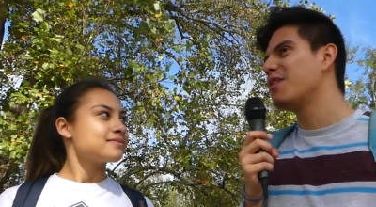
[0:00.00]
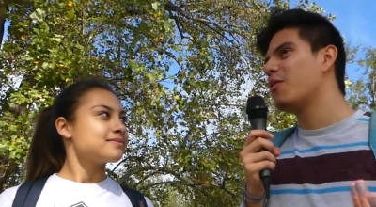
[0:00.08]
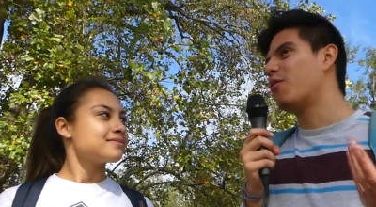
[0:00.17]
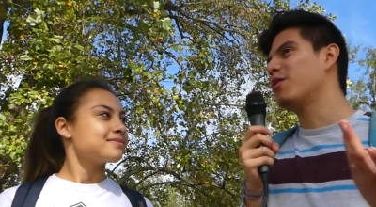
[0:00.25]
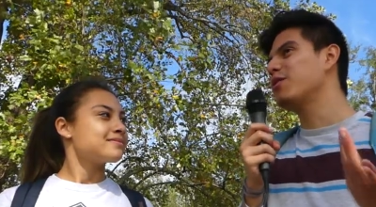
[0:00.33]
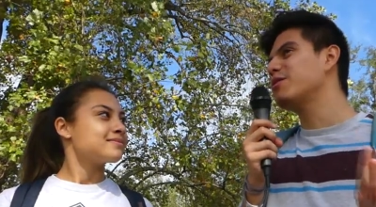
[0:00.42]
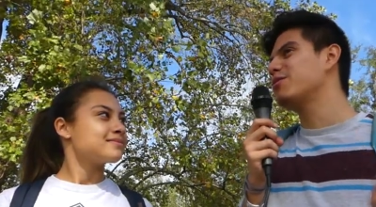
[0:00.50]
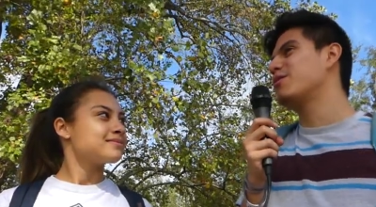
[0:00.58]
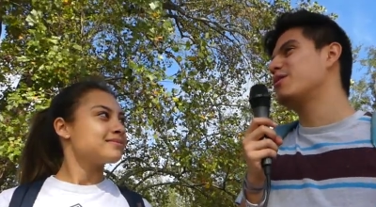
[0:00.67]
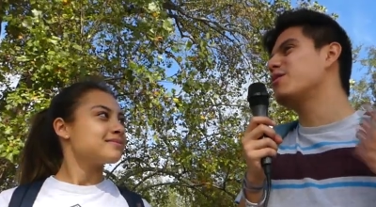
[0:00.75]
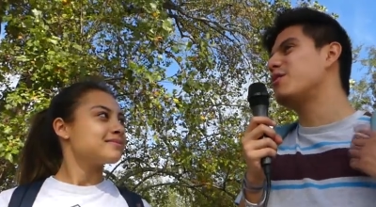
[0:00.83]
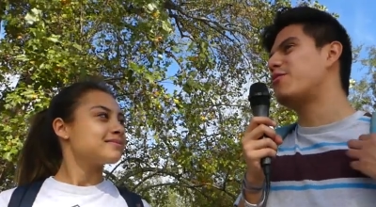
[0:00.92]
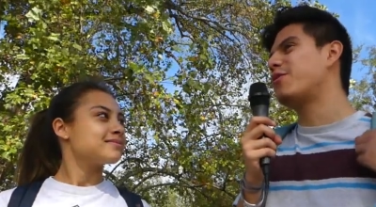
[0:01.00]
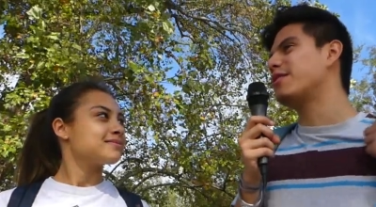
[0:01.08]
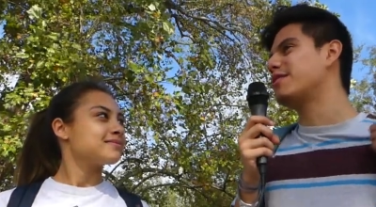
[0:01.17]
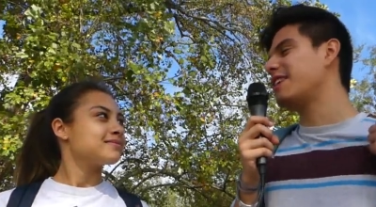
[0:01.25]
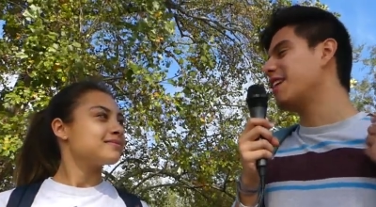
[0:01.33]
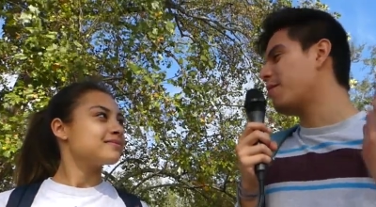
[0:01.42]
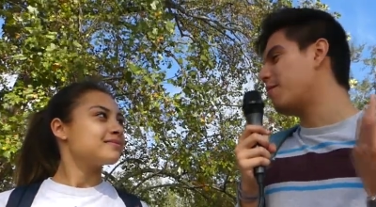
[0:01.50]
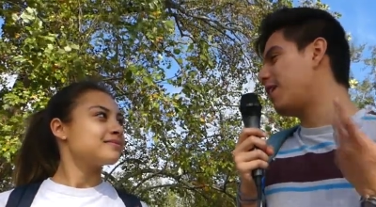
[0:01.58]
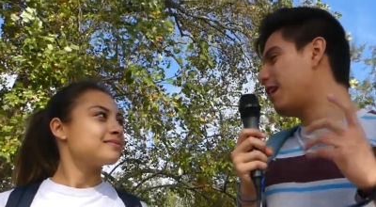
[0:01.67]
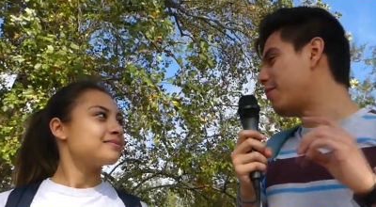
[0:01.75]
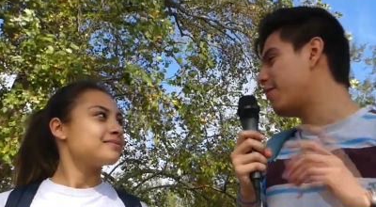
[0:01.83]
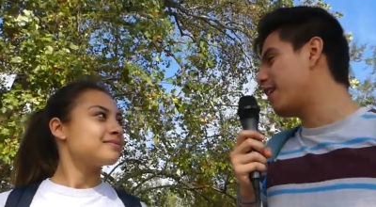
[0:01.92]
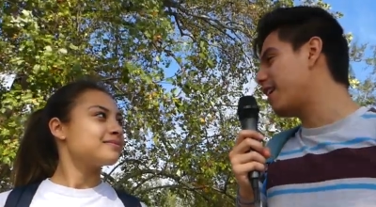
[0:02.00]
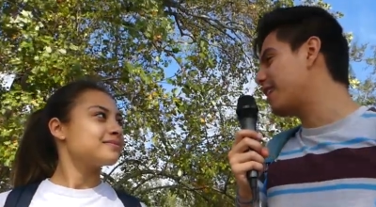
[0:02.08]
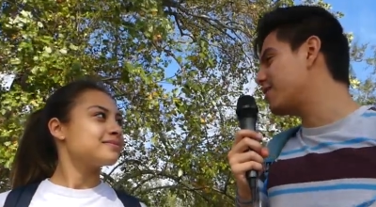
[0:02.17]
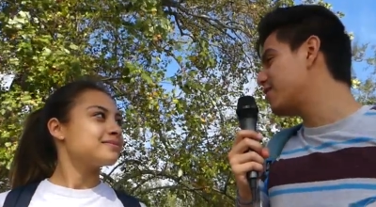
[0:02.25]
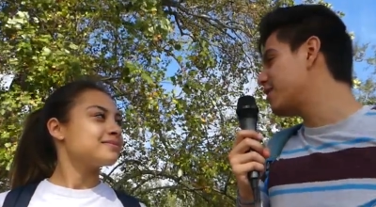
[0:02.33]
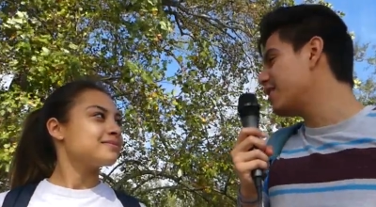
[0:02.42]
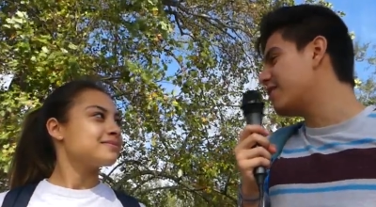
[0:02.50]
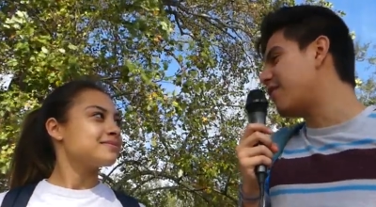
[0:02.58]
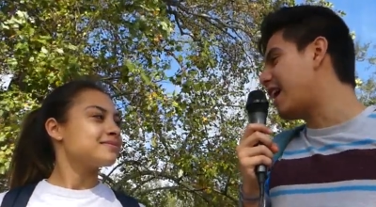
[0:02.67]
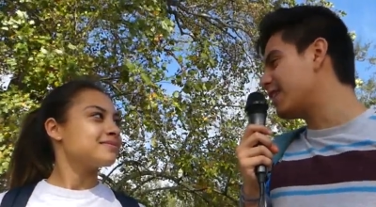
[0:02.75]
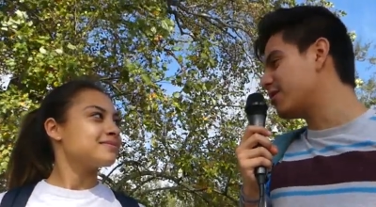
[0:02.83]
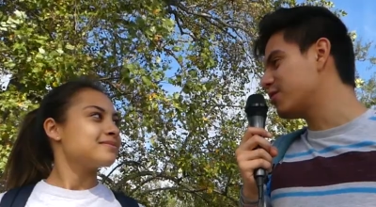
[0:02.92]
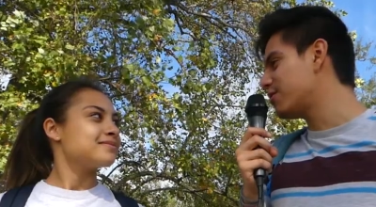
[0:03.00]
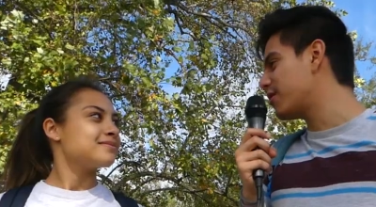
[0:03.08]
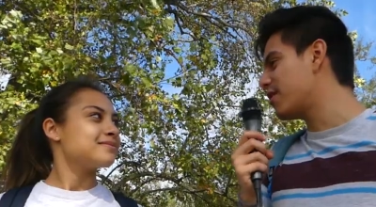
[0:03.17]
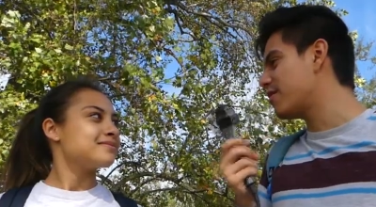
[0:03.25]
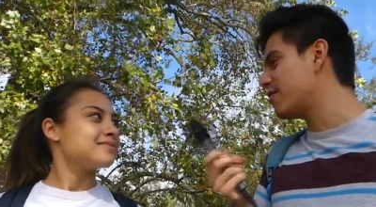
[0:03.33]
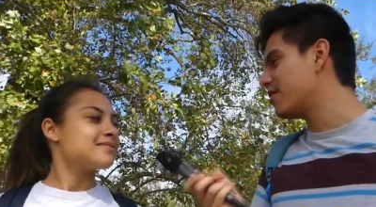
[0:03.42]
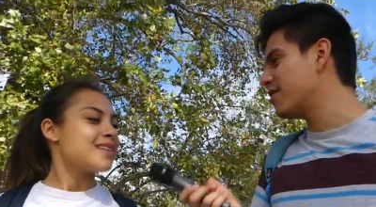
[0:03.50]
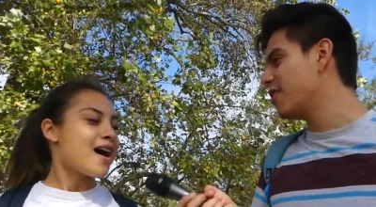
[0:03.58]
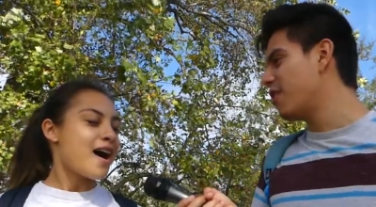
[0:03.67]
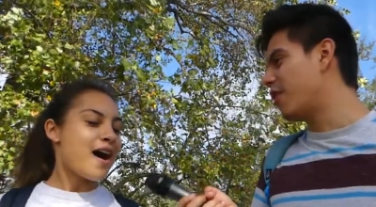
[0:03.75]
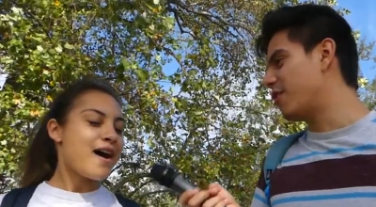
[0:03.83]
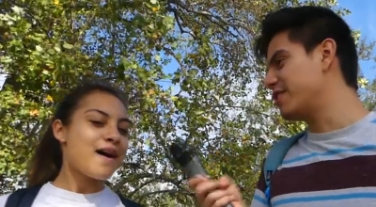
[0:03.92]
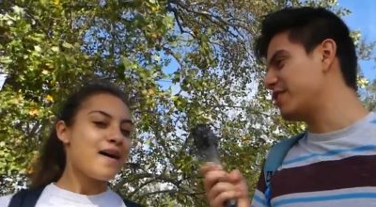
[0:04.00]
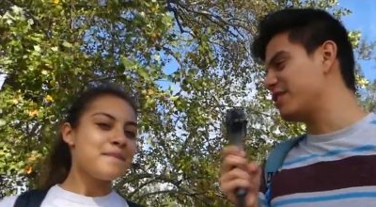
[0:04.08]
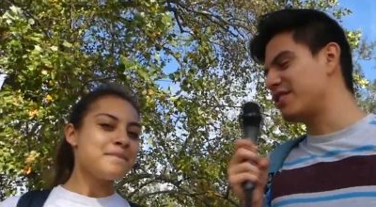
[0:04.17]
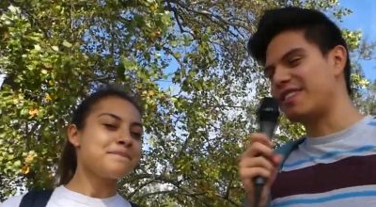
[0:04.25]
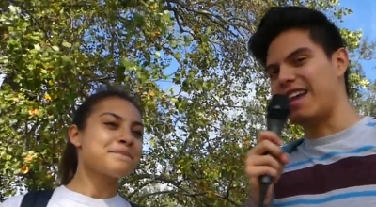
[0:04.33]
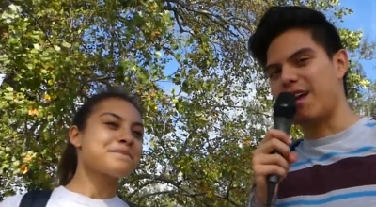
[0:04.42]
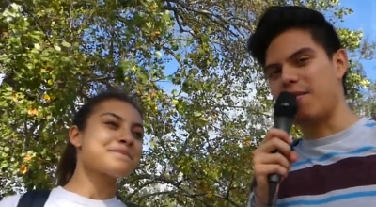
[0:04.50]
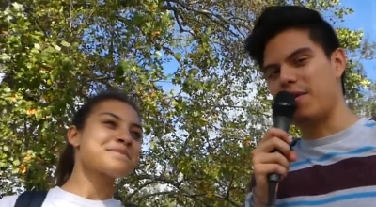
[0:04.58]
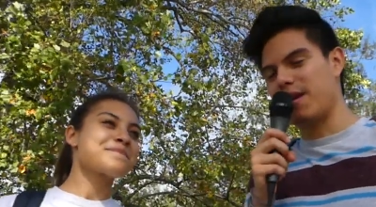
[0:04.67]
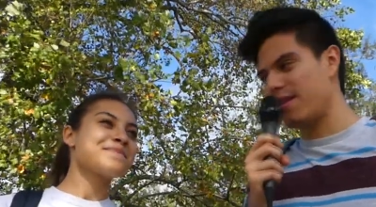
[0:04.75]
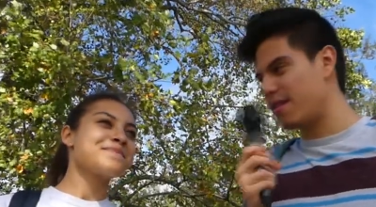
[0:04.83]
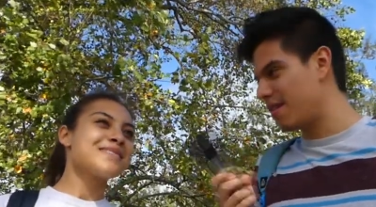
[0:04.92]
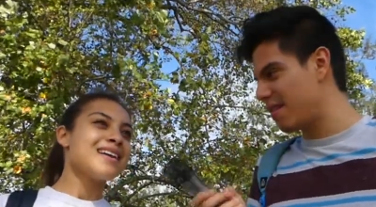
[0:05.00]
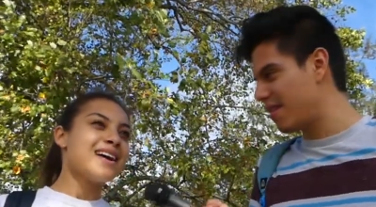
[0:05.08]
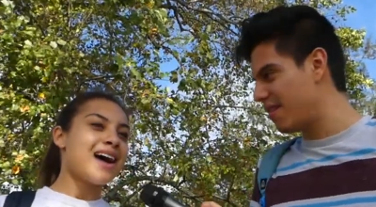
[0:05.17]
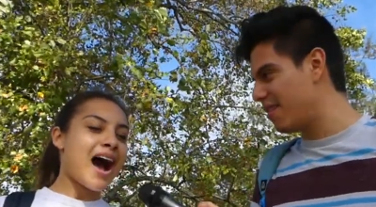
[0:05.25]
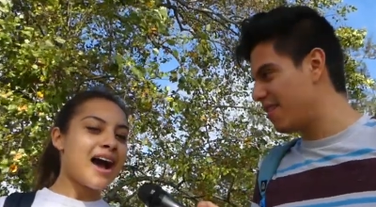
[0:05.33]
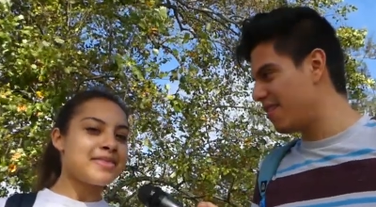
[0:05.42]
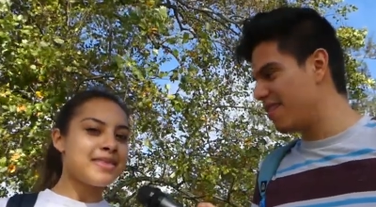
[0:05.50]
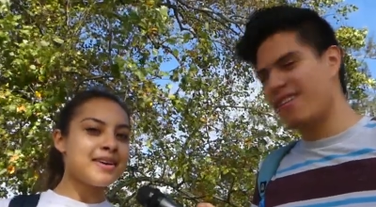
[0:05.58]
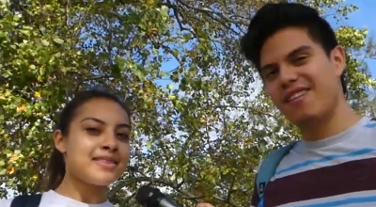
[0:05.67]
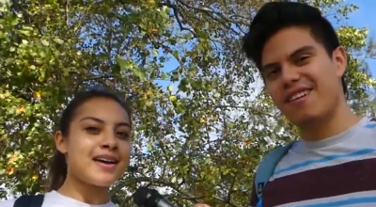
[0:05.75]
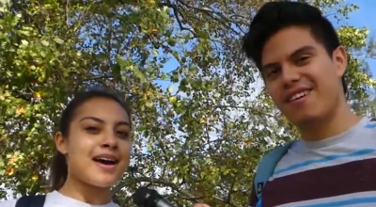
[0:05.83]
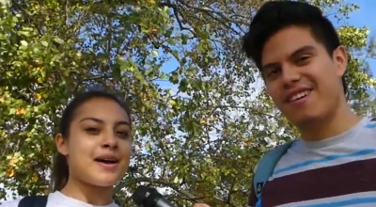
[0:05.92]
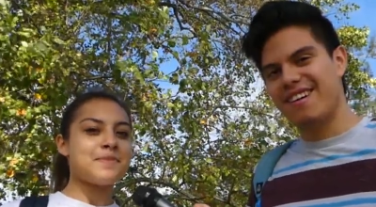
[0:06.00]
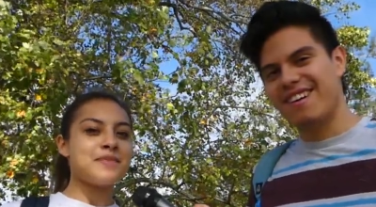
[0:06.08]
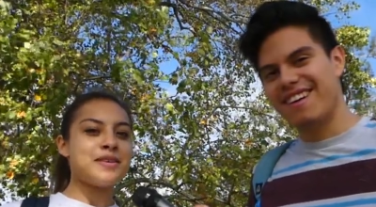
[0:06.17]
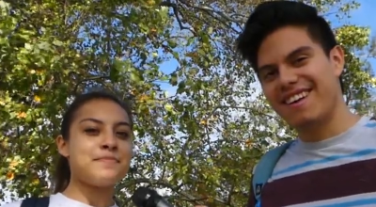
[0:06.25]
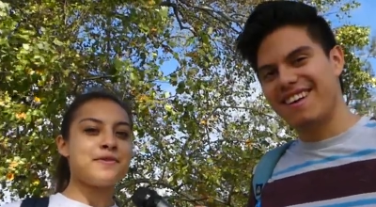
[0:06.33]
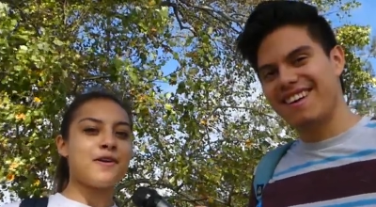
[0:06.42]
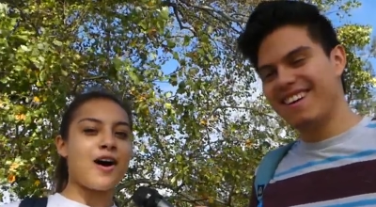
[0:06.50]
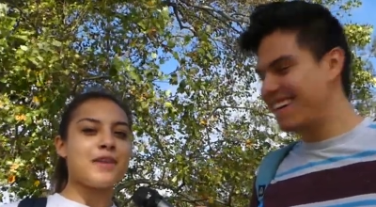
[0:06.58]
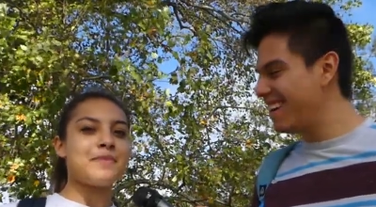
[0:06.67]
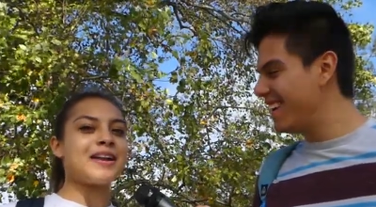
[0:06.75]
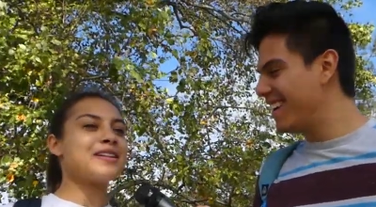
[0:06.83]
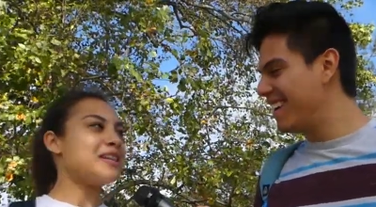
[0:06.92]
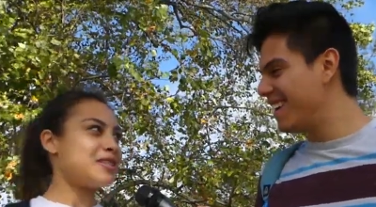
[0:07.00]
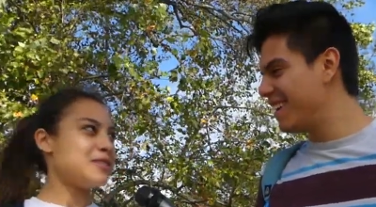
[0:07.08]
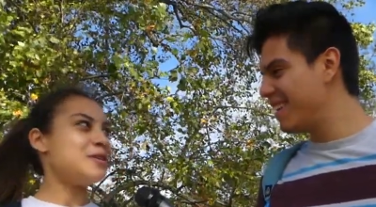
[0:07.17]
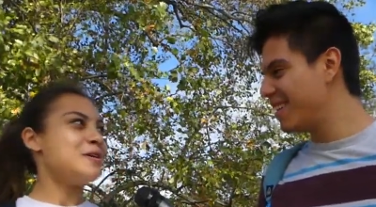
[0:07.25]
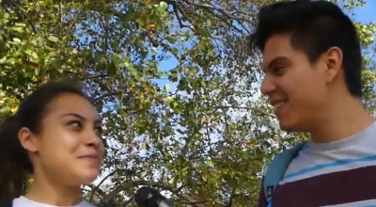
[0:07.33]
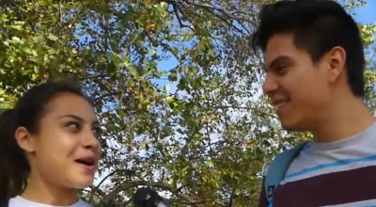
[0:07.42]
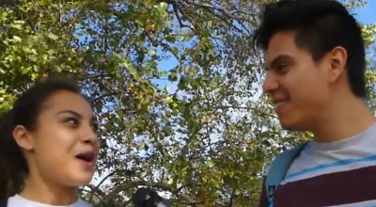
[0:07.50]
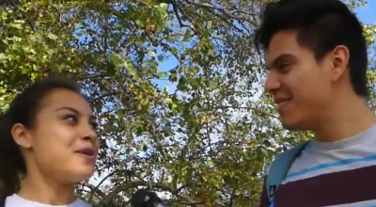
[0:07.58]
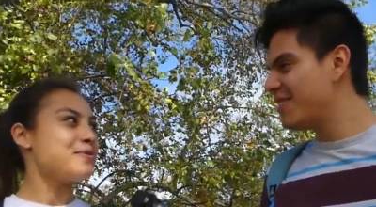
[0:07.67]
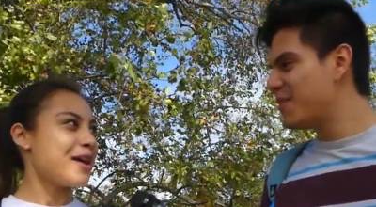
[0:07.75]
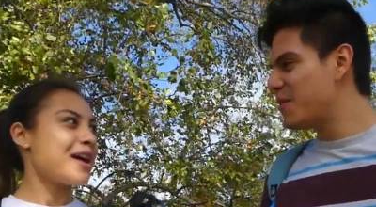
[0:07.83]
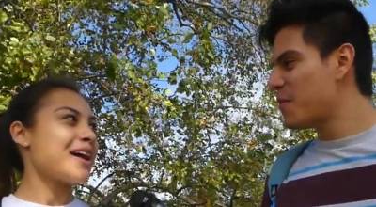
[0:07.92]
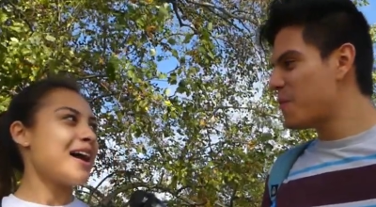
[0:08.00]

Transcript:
Speaker 1: What do you, what do your friends think about like frat guys? Do they think they're assholes or not?
Speaker 2: Um, it's just like a myth. I think that people automatically assume that all frat